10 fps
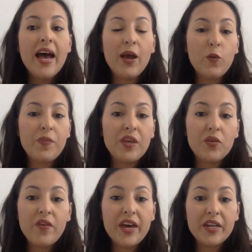I hope that
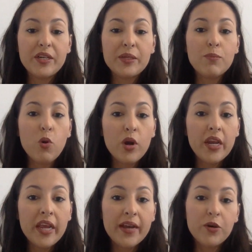you've had a good
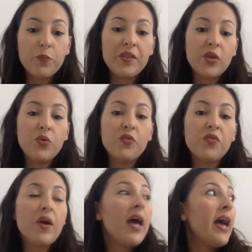morning. I hope that you